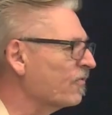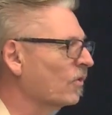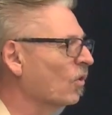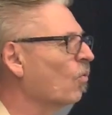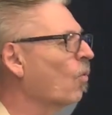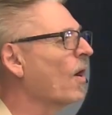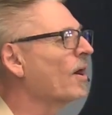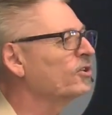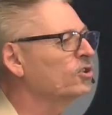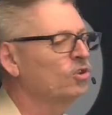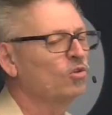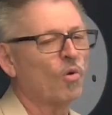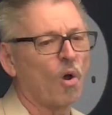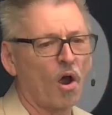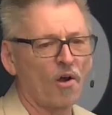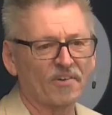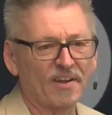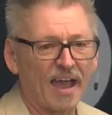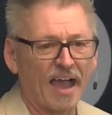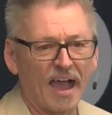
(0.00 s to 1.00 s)
what you
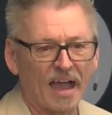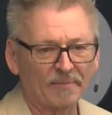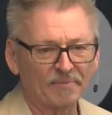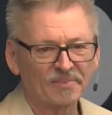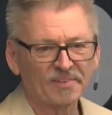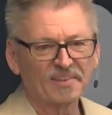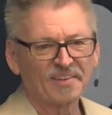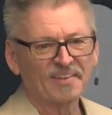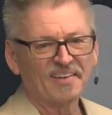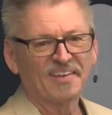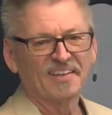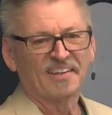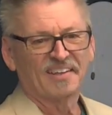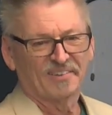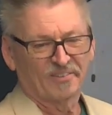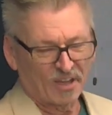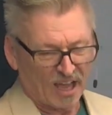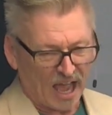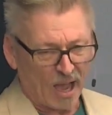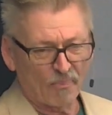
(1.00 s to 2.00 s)
are not.
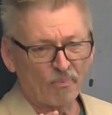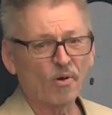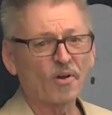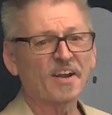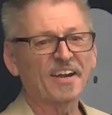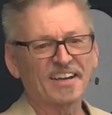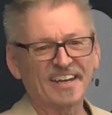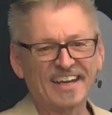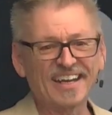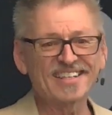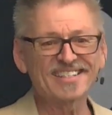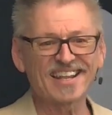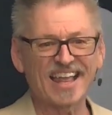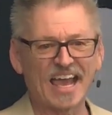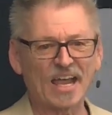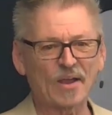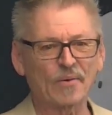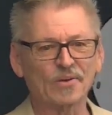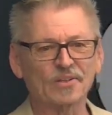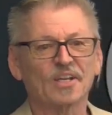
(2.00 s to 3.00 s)
I'll put it in his
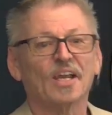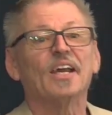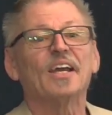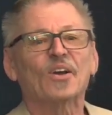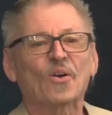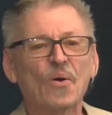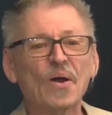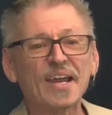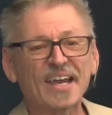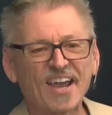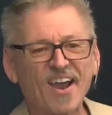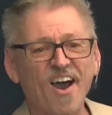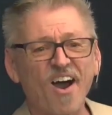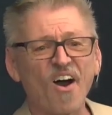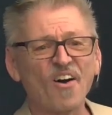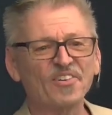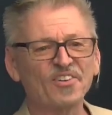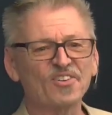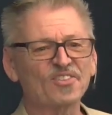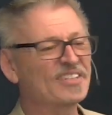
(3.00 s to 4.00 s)
language. Quit
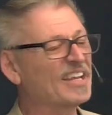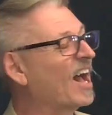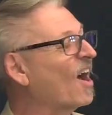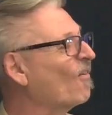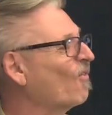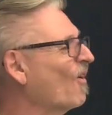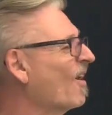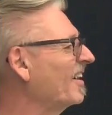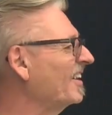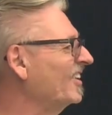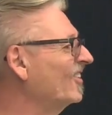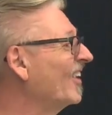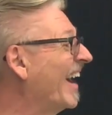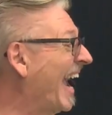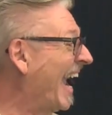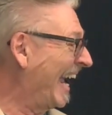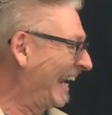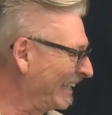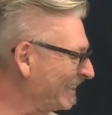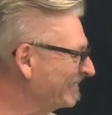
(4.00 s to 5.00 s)
calling yourself what you
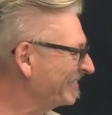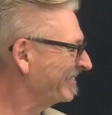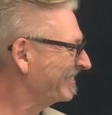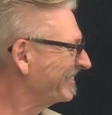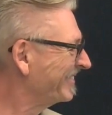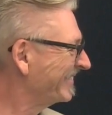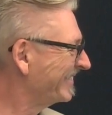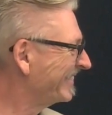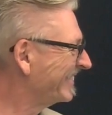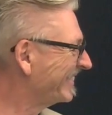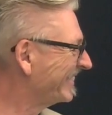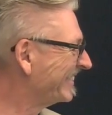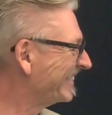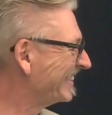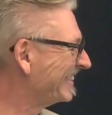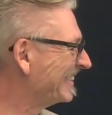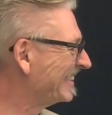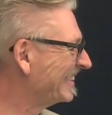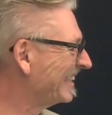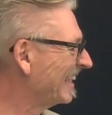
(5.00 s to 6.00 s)
ate.
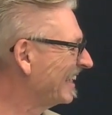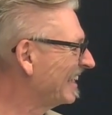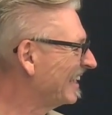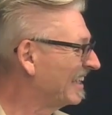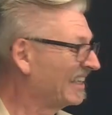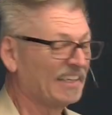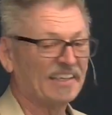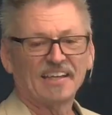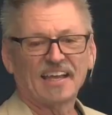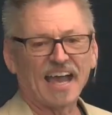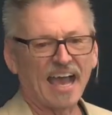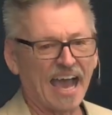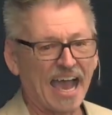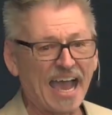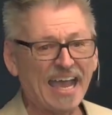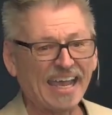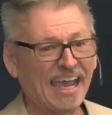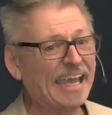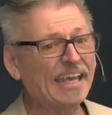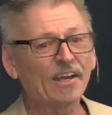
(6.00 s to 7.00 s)

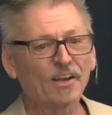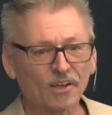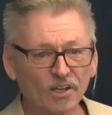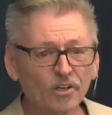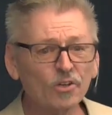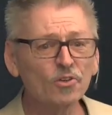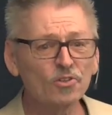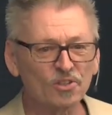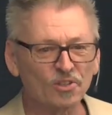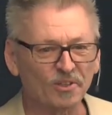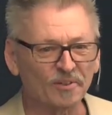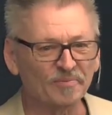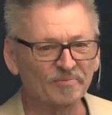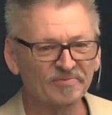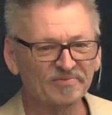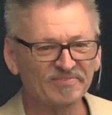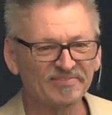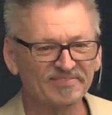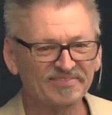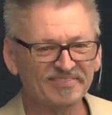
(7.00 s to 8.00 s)
I ain't a loser.
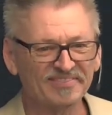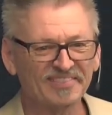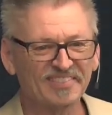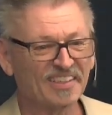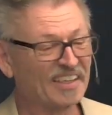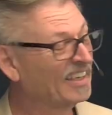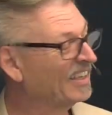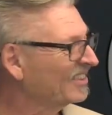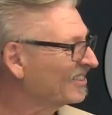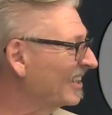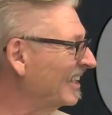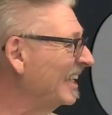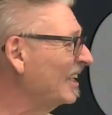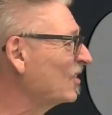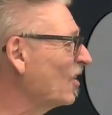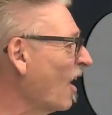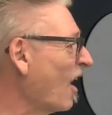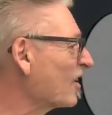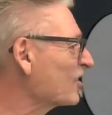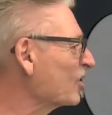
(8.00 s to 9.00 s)
See, he
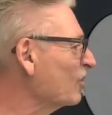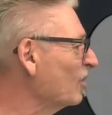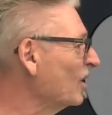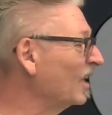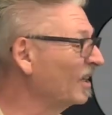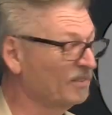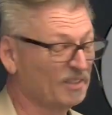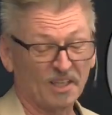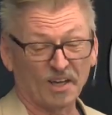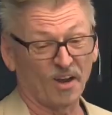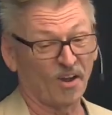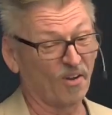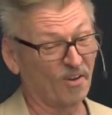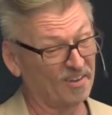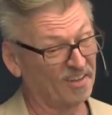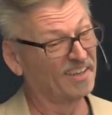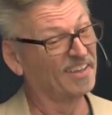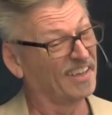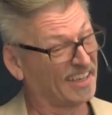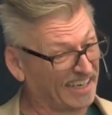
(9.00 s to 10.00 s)
talks to me and, you know,
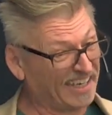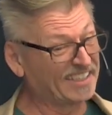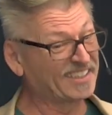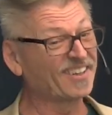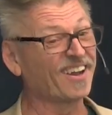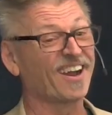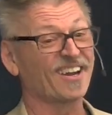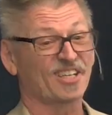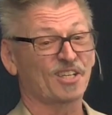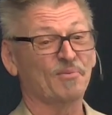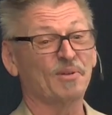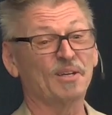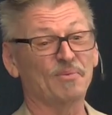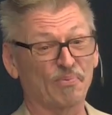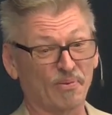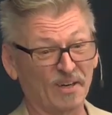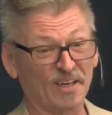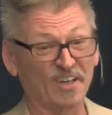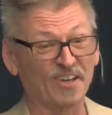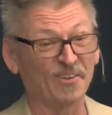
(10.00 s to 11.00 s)
he talks to me in
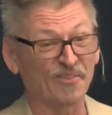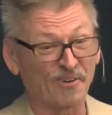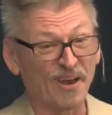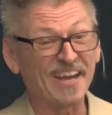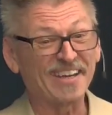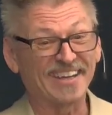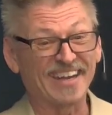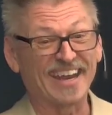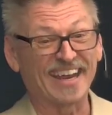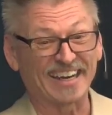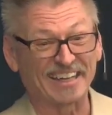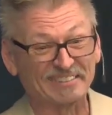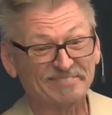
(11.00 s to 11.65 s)
pretty good redneck.